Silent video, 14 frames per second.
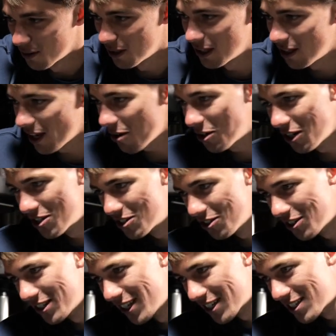Wait, how good does it
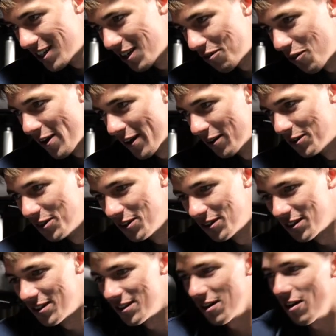look next to that Fuego too?
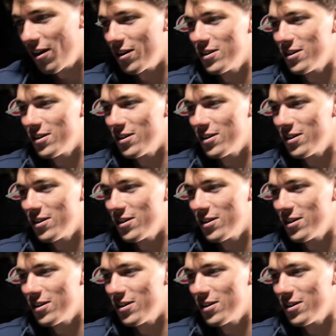Oh,